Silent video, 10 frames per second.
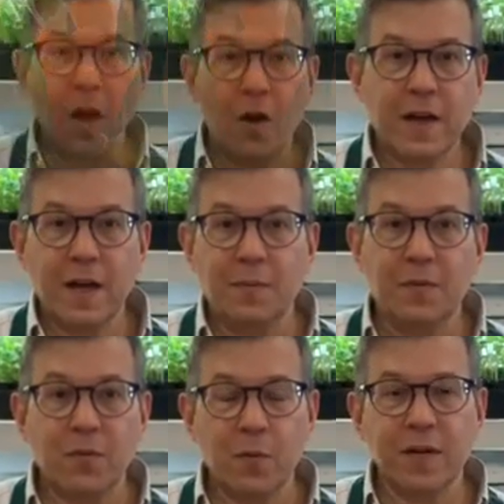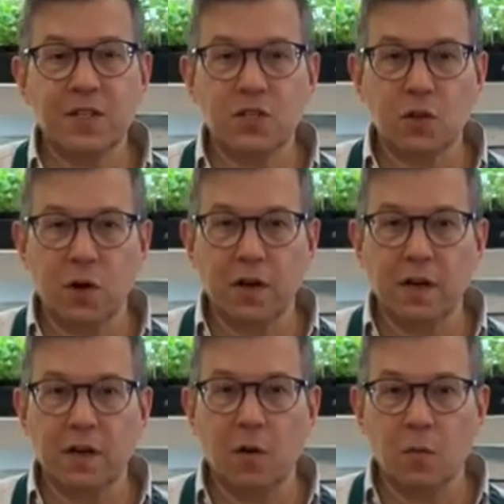Okay, before we get
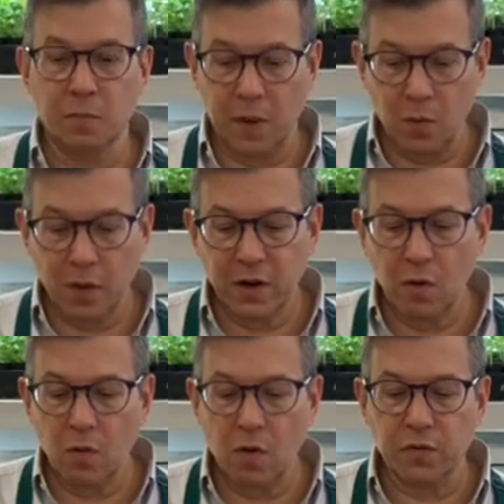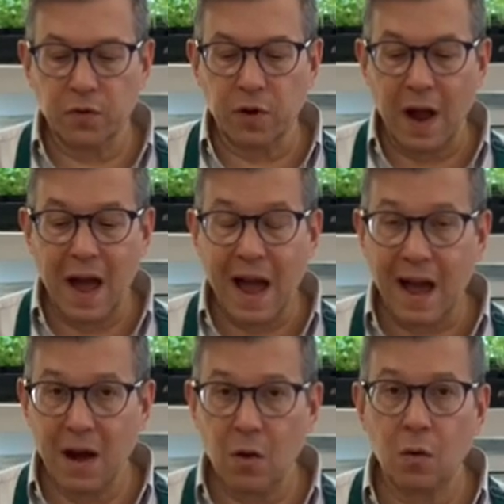started, I want to go over
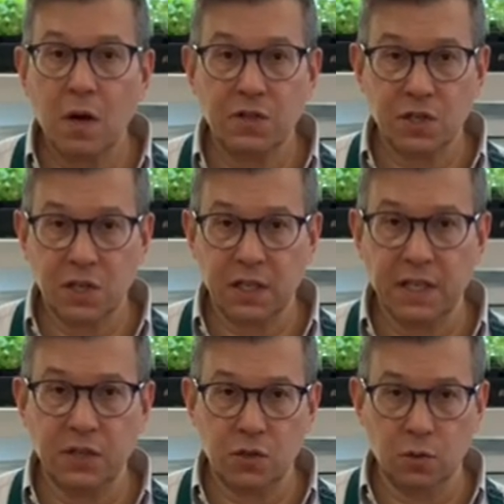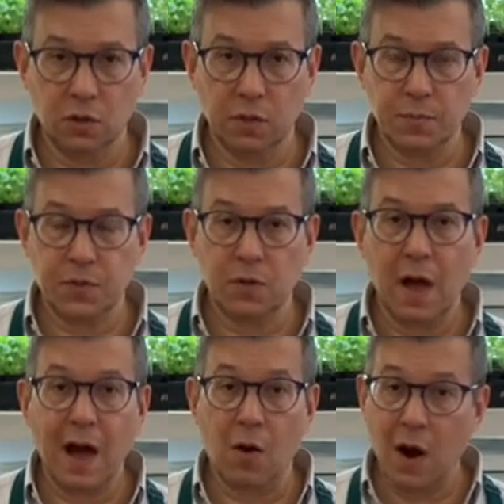how to clean tulips.
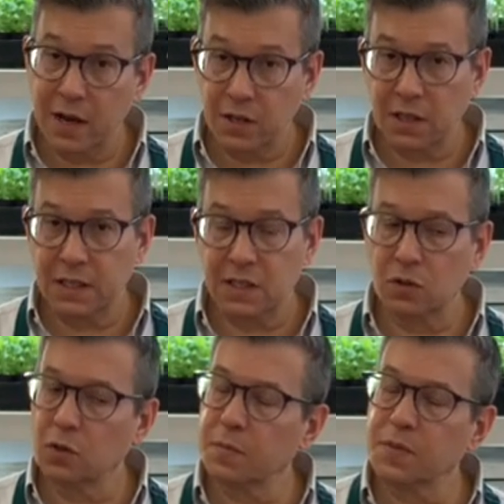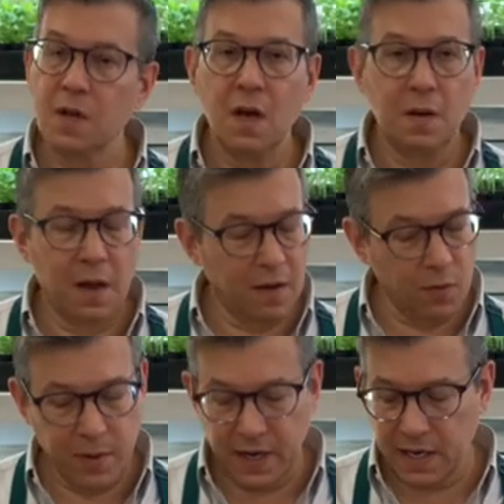How I clean tulips.
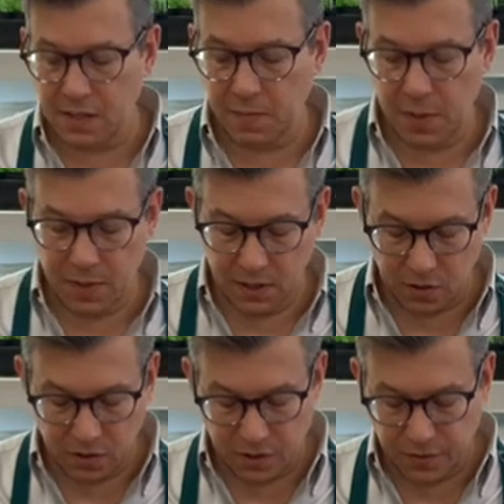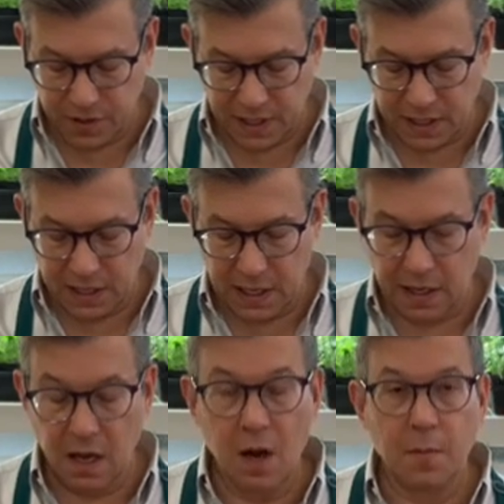Everybody has maybe a little different technique,
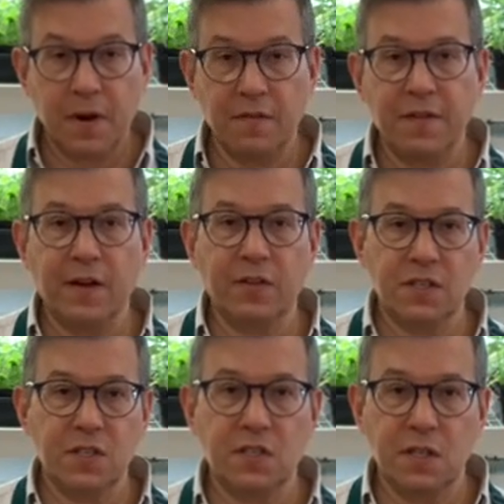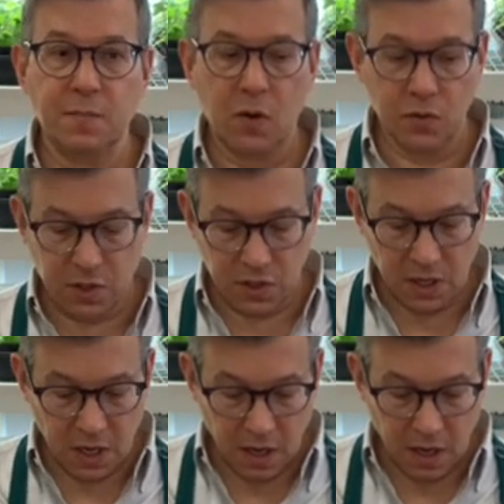but I found this is the most